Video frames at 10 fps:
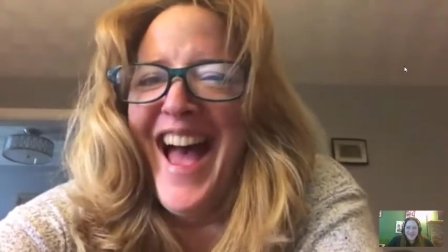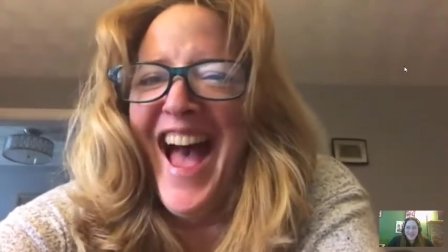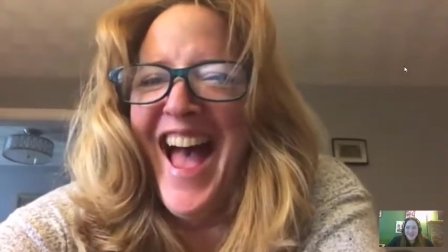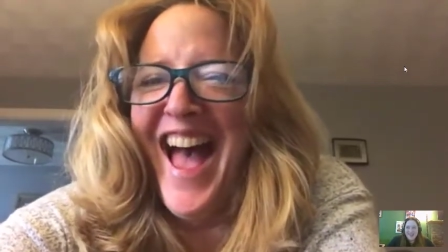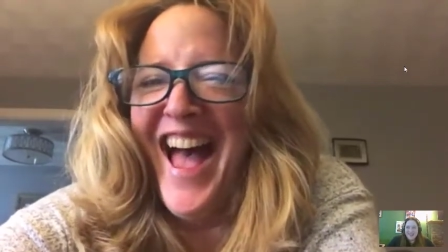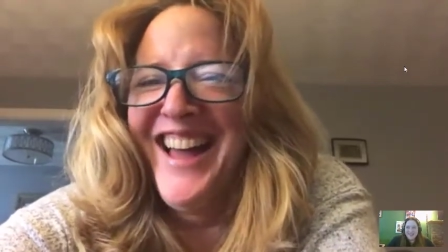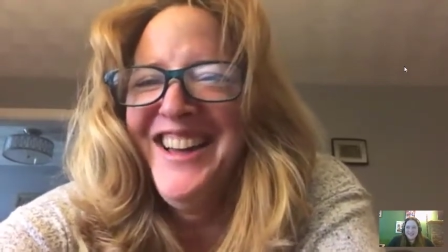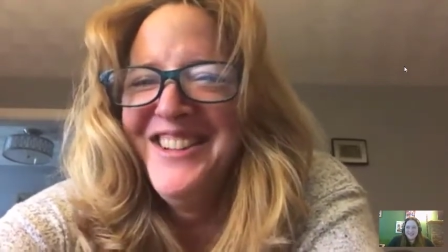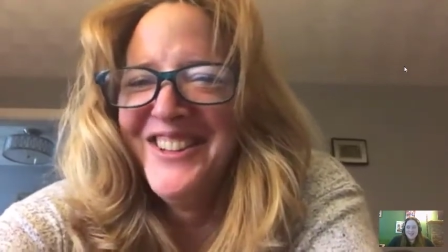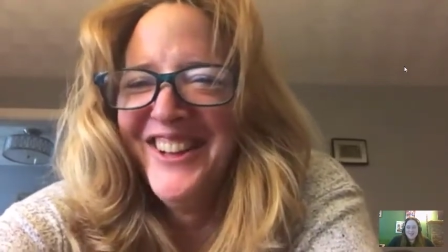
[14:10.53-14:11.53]
Yeah,
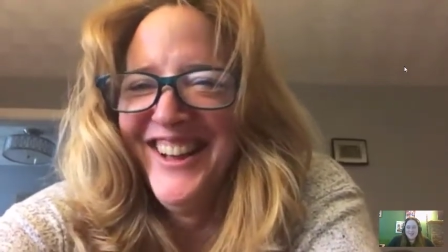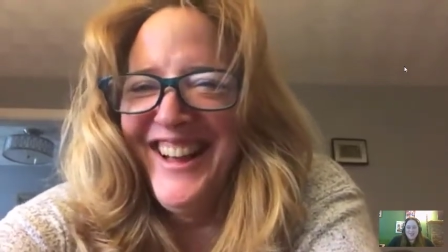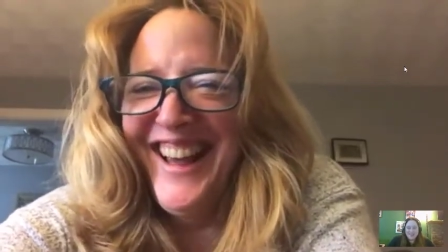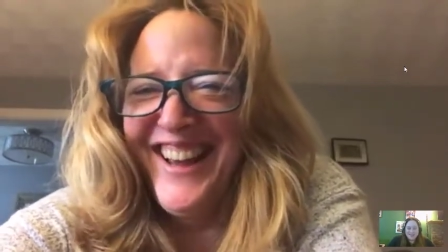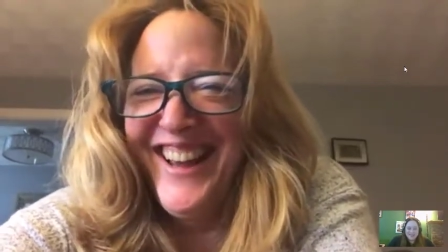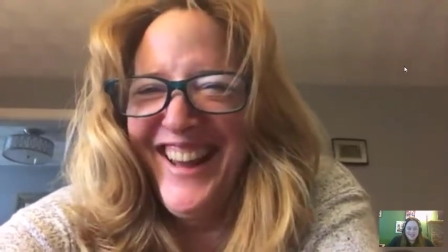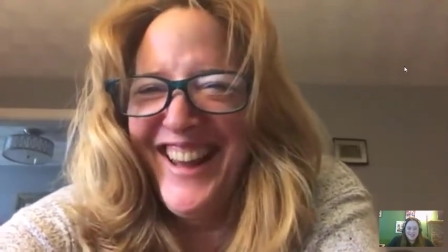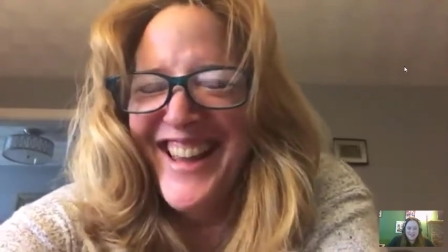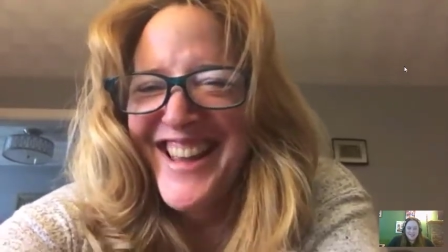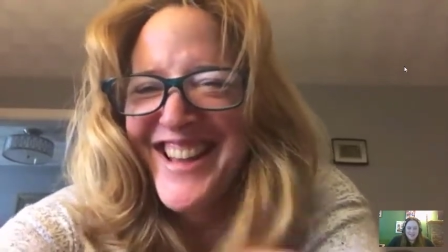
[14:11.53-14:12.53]
same thing with Andy.
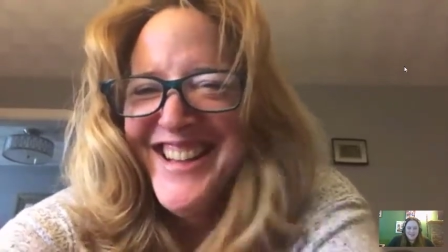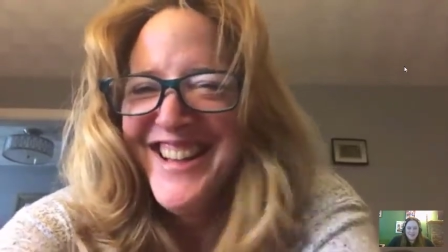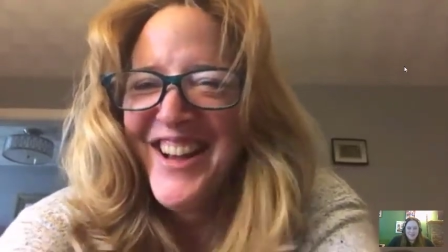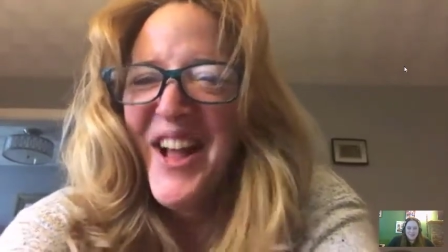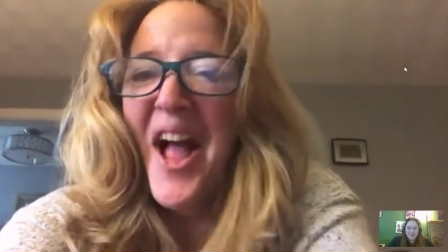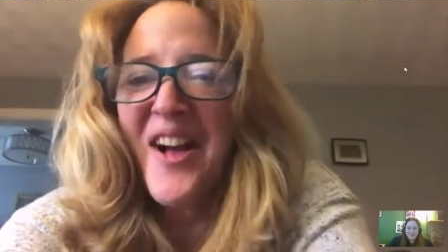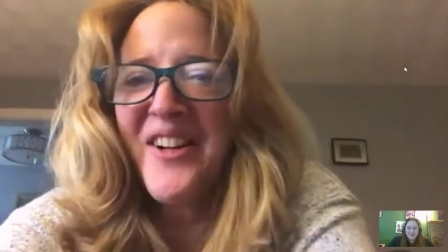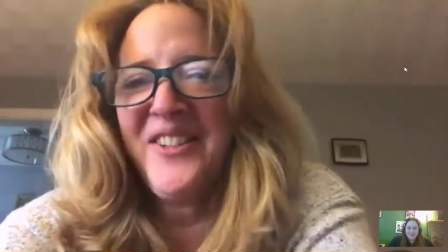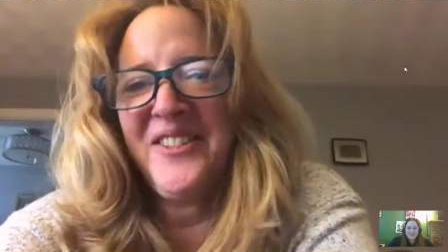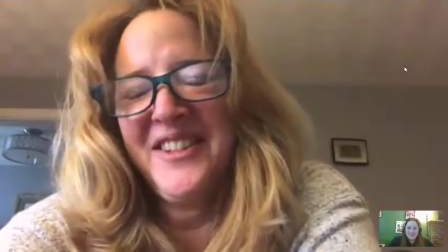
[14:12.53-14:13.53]
We're working
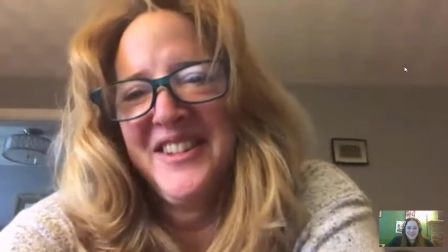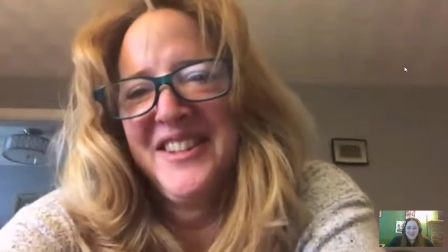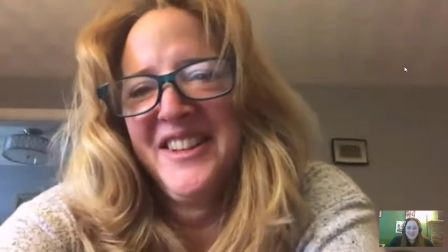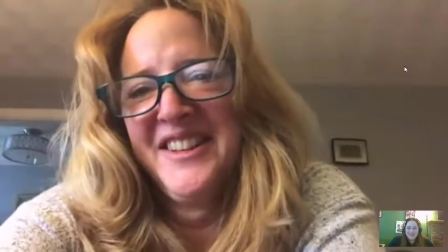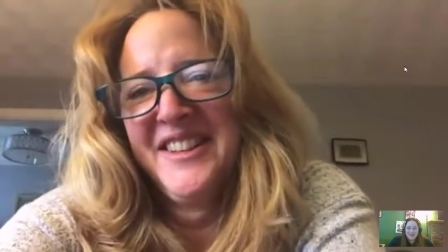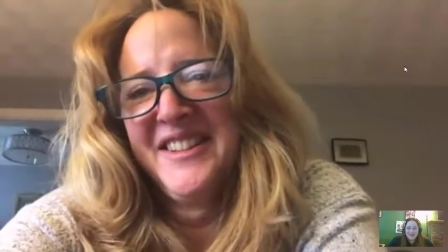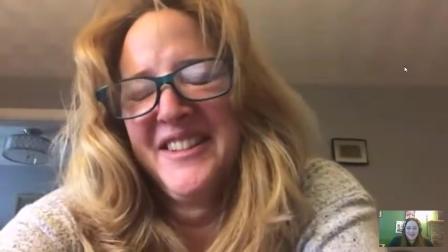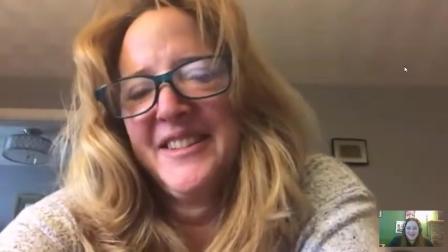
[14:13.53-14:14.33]
side by side,